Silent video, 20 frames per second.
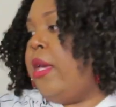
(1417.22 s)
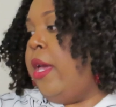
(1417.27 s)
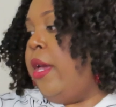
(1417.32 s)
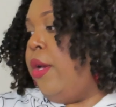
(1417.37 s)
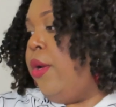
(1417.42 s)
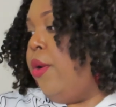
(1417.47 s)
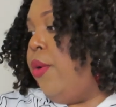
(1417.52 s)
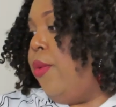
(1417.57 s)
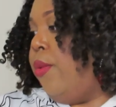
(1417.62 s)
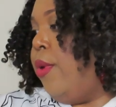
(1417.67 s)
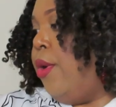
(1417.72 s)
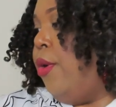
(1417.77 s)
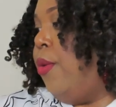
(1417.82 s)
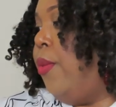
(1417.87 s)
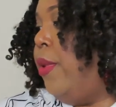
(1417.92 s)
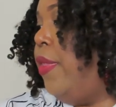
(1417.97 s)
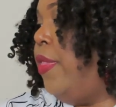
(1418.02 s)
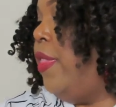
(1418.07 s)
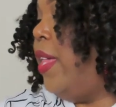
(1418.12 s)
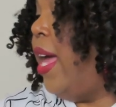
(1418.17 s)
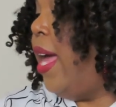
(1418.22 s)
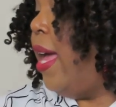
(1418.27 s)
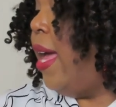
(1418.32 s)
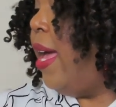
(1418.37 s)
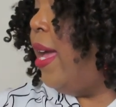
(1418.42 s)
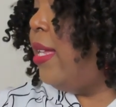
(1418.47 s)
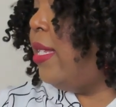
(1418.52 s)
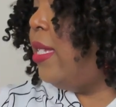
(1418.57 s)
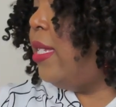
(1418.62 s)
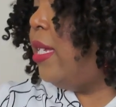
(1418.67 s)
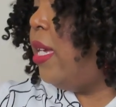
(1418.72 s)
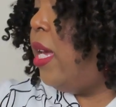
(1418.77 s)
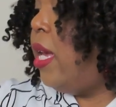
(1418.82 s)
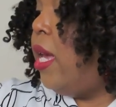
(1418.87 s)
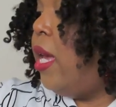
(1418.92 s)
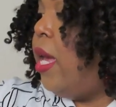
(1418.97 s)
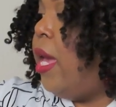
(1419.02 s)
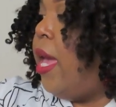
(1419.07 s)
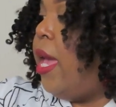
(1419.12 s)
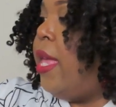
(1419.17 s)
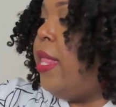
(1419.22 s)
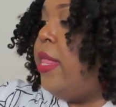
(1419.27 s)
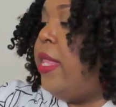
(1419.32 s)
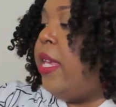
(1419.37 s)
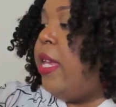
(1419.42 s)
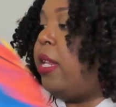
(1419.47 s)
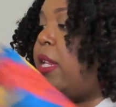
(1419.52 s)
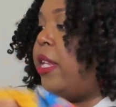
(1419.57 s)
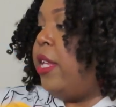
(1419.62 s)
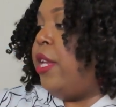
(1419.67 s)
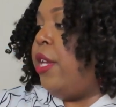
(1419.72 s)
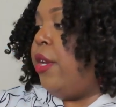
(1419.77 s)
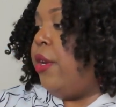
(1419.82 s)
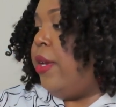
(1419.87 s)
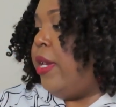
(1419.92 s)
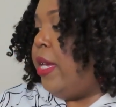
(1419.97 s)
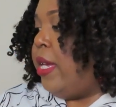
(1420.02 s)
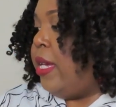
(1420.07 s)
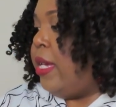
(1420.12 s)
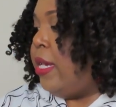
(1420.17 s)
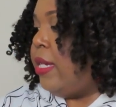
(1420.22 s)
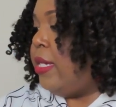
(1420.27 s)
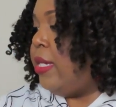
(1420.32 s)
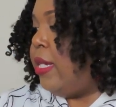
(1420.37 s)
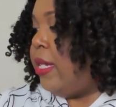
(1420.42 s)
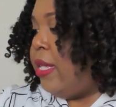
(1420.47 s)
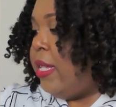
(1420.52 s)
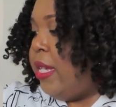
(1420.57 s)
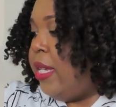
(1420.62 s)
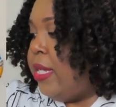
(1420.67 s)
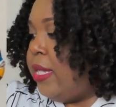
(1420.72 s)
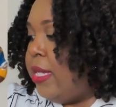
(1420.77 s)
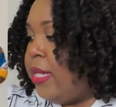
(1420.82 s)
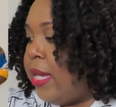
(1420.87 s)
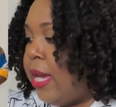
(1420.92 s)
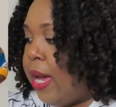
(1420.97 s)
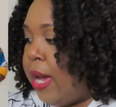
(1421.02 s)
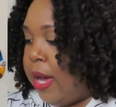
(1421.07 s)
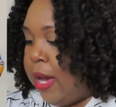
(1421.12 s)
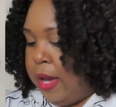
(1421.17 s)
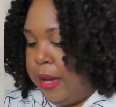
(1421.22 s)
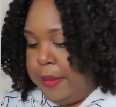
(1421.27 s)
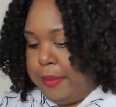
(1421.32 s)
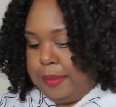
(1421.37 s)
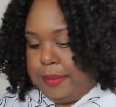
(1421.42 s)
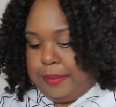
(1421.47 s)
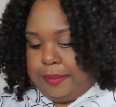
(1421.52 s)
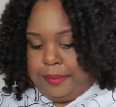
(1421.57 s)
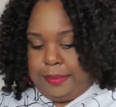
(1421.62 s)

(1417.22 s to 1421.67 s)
Can't go wrong with that. And then here is the top